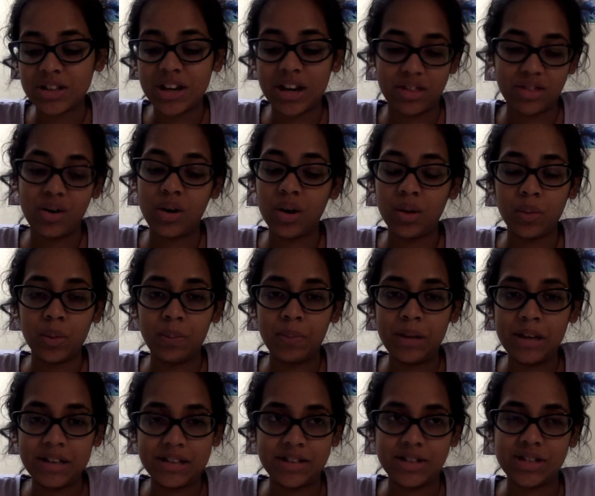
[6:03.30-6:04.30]
that I thought it would
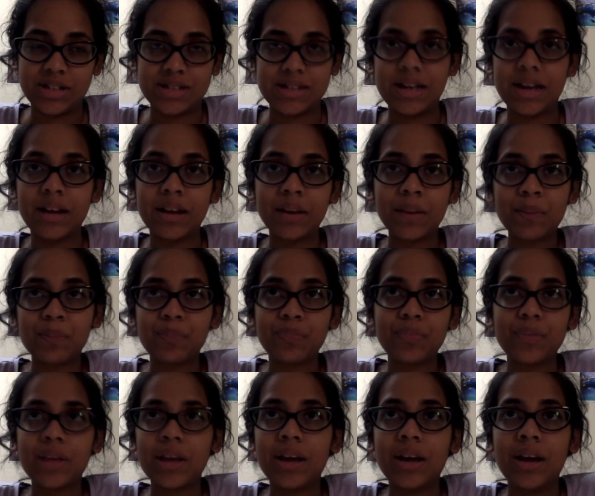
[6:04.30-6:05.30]
be is just like
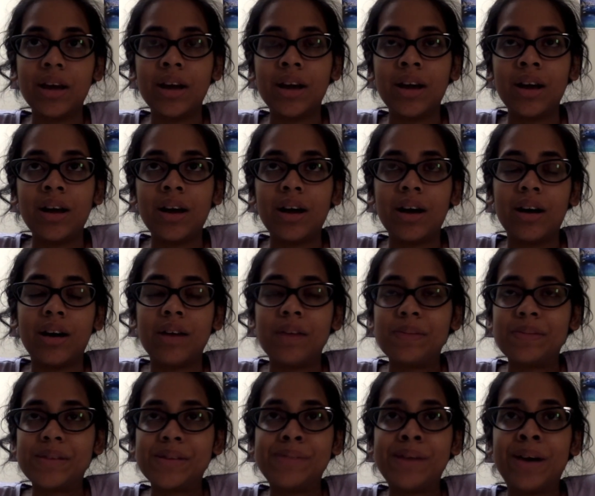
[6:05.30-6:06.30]

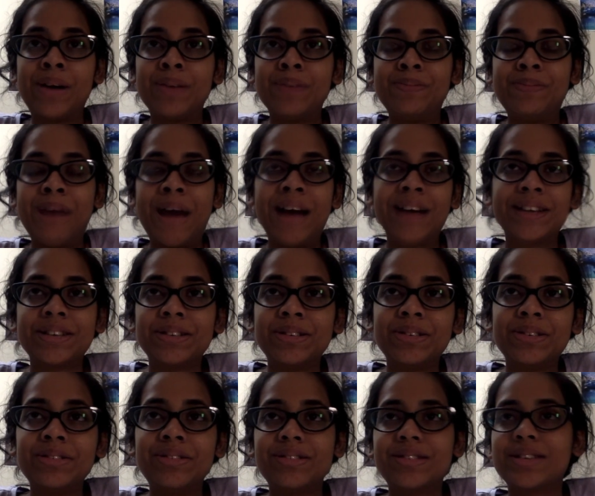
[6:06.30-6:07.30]
about
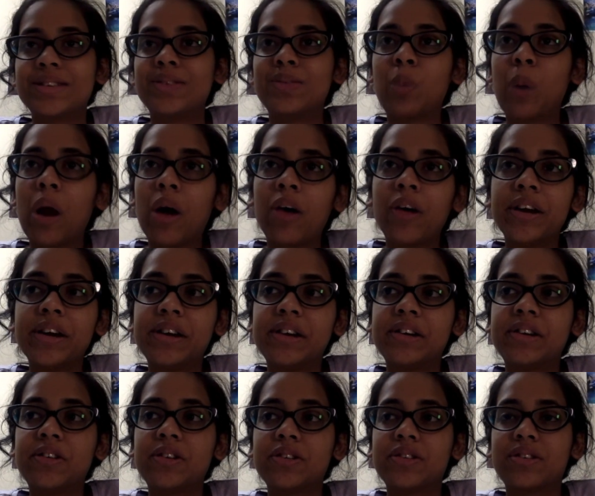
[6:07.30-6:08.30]
battles and
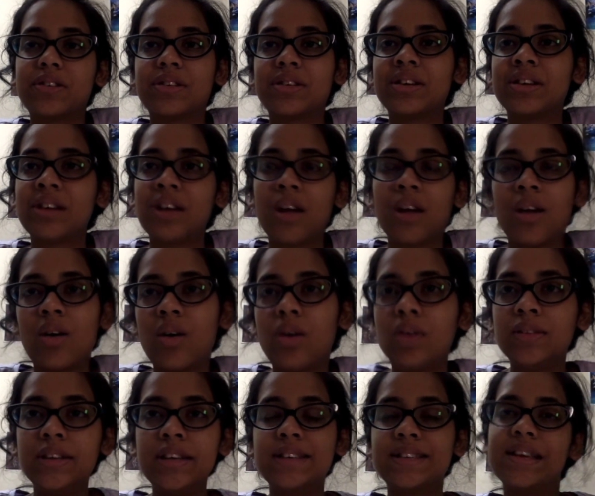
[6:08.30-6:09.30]
warriors and
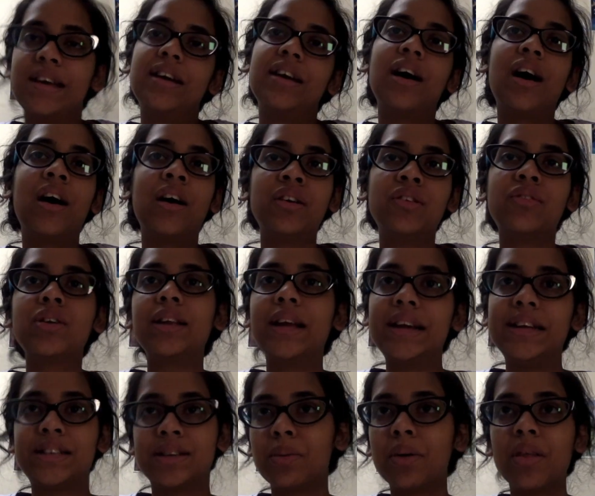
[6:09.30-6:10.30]
all these
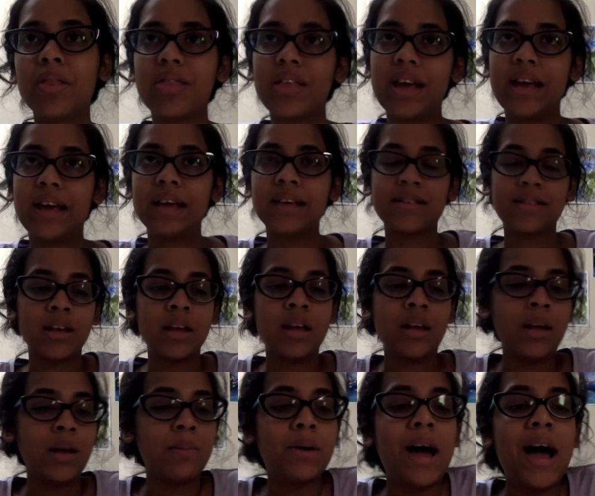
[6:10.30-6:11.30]
unrelatable things.
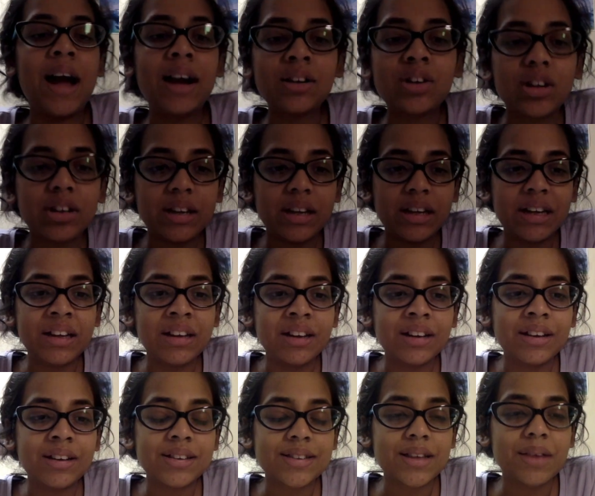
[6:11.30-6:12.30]
But actually,
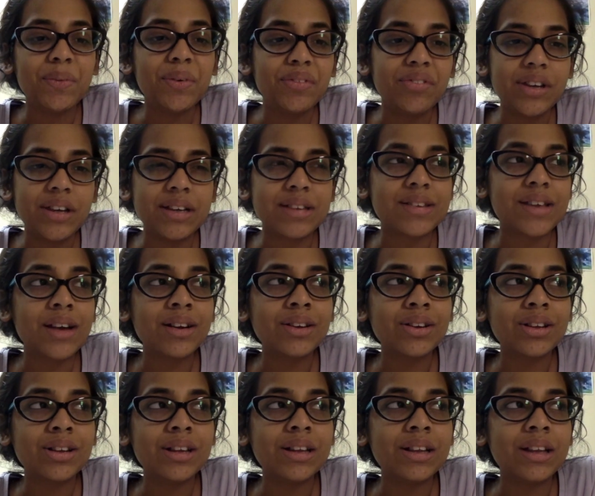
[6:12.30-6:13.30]
some of it is
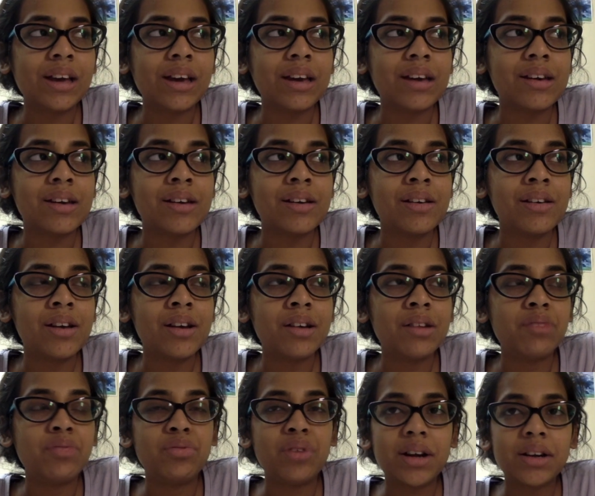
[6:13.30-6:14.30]
actually like
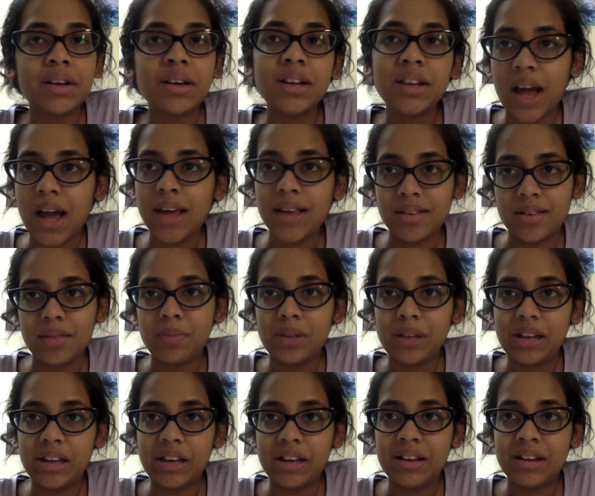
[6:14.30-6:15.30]

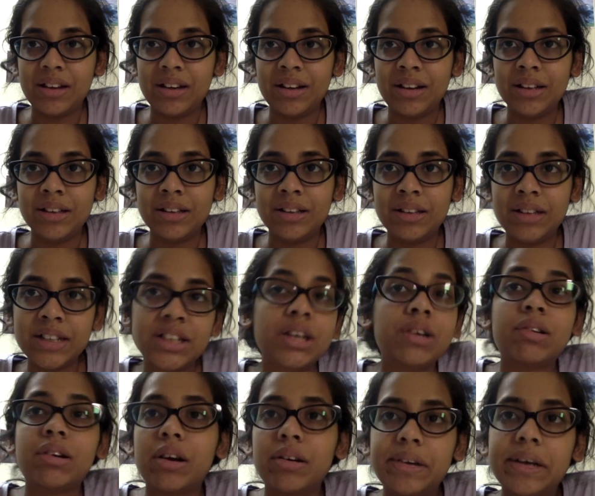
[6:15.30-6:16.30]
recognizably
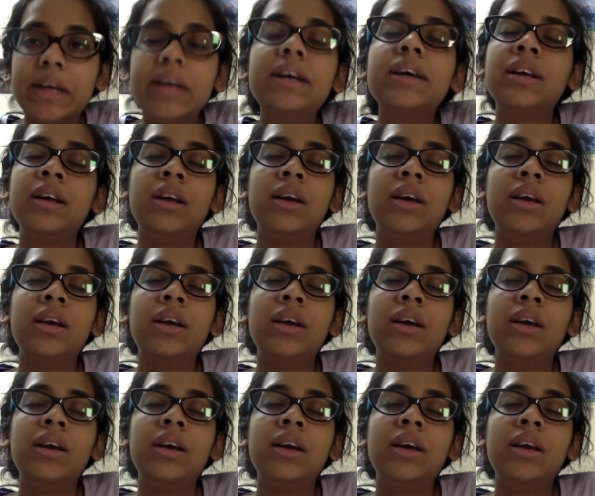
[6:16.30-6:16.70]
literary.